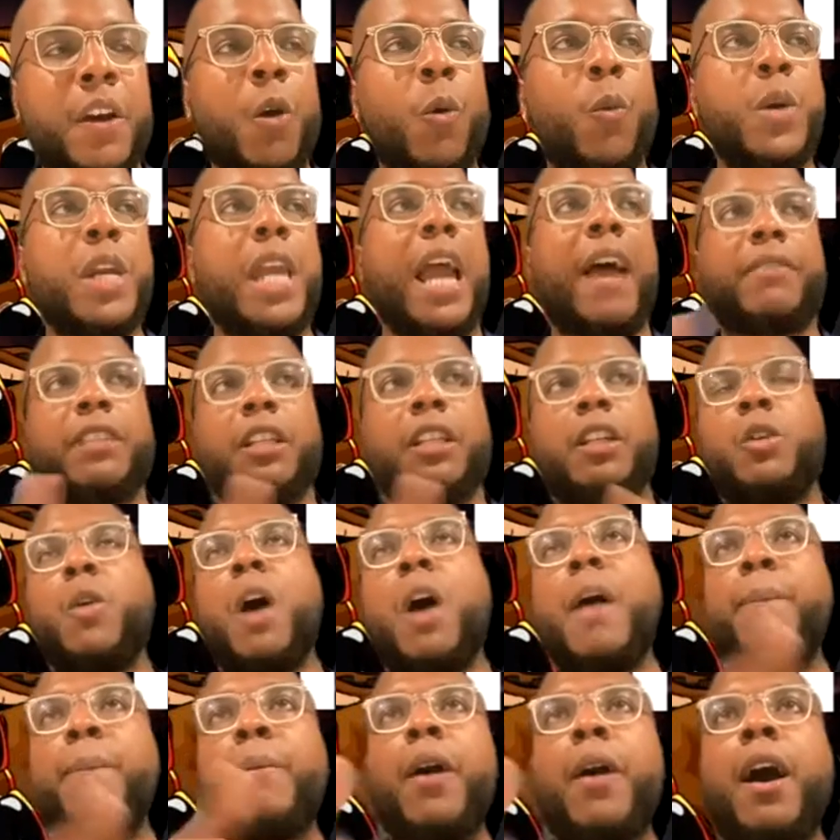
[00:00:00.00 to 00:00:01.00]
We have to do
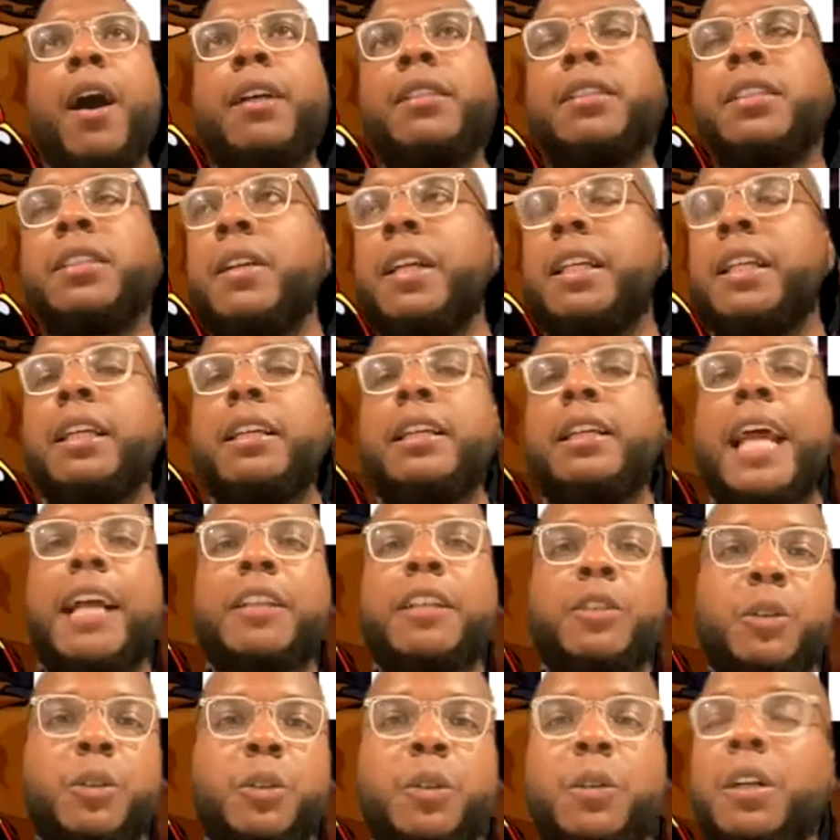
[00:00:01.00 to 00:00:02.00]
our part so that in
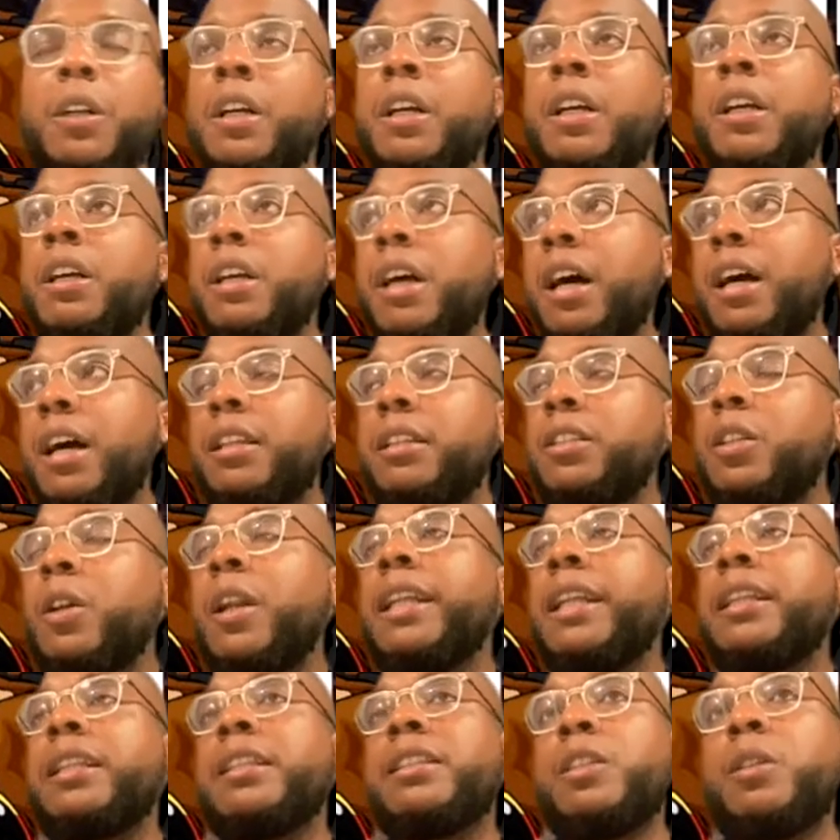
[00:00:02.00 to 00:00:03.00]

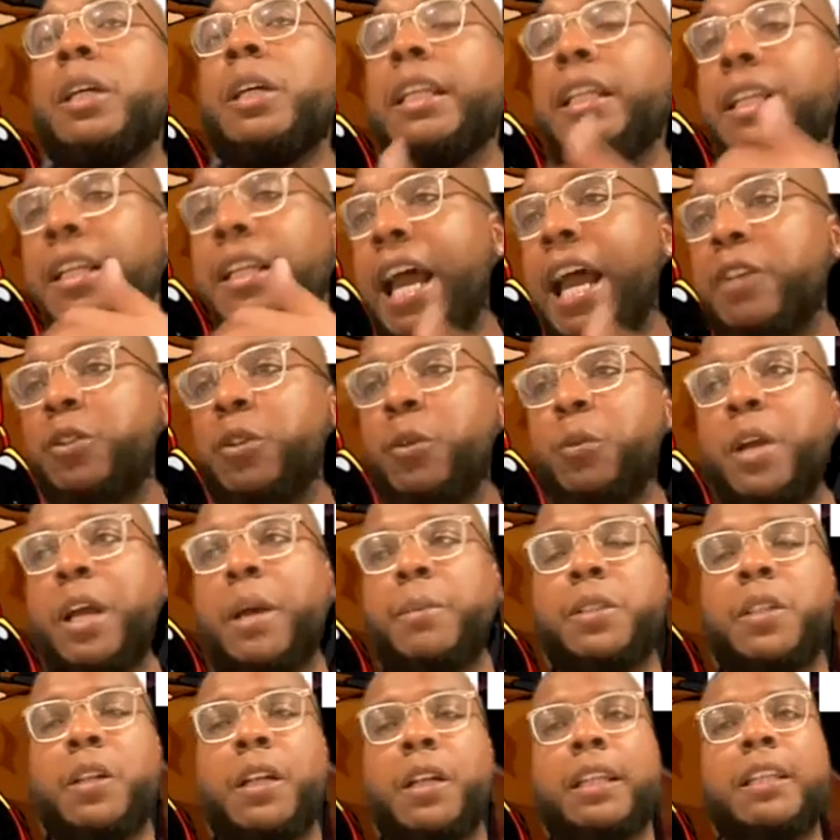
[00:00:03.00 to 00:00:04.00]
the natural
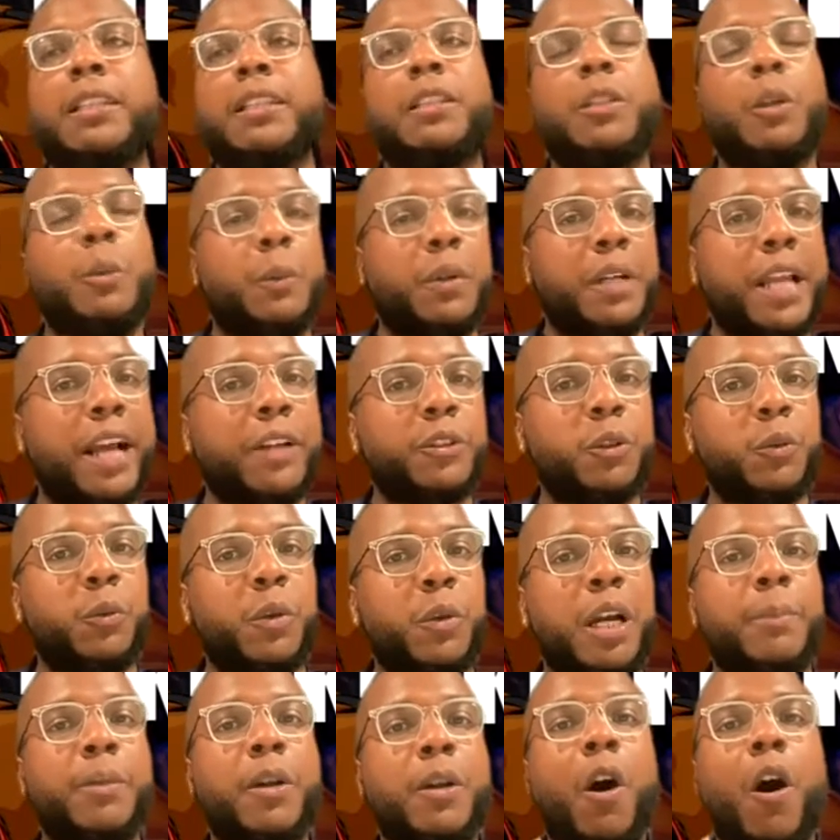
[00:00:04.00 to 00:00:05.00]
realm, so that the supernatural
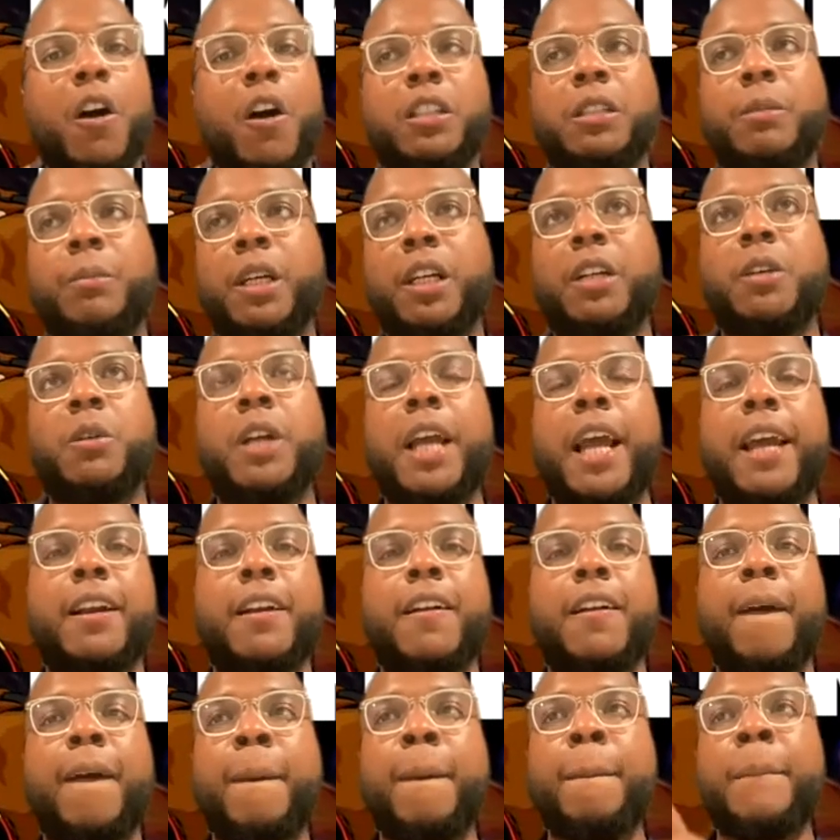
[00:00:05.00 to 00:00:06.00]
realm, the ultimate
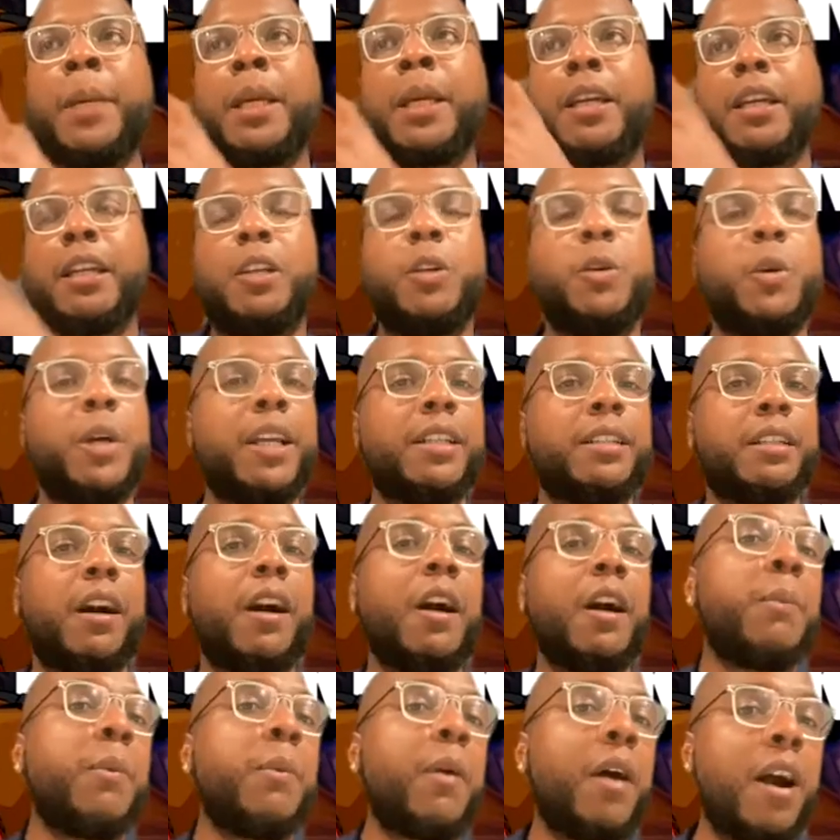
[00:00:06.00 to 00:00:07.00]
creator, can do his or
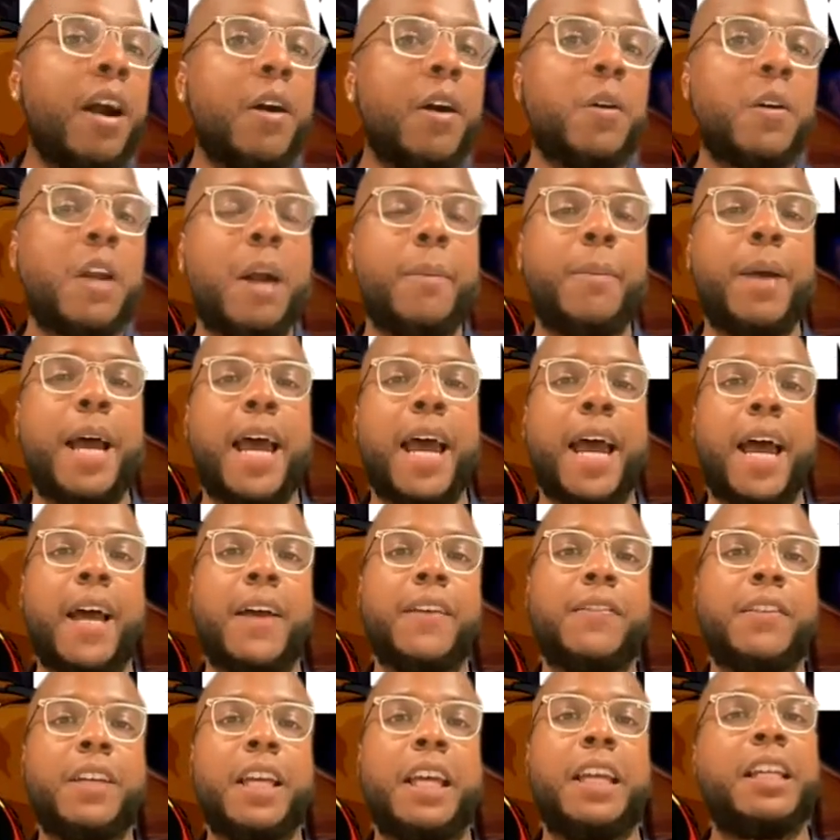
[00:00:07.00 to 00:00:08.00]
her part on our behalf.
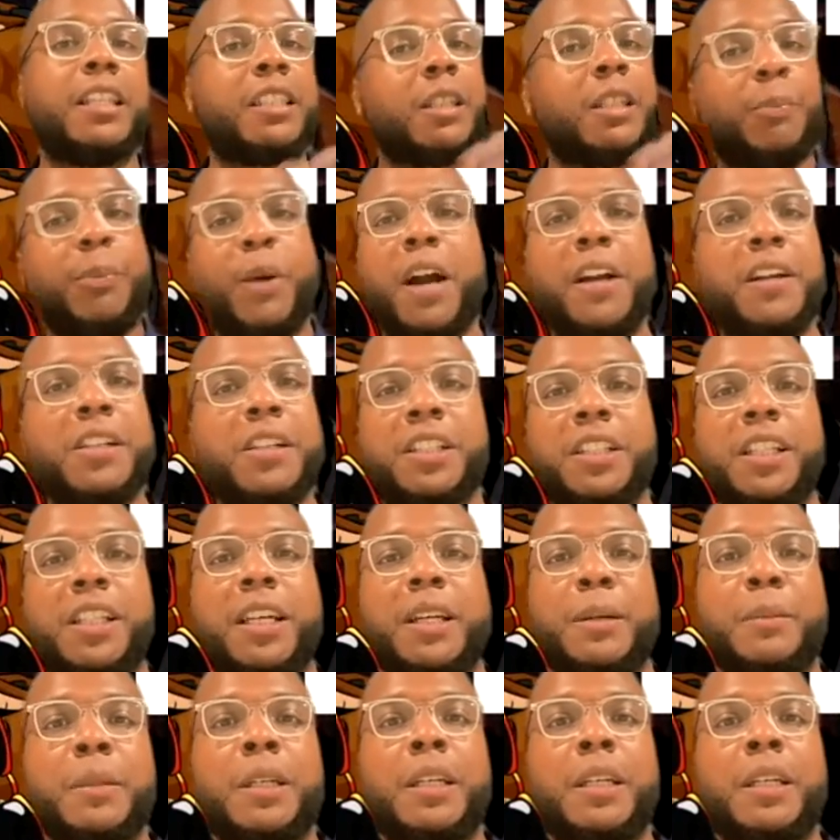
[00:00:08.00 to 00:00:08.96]
And it's a partnership.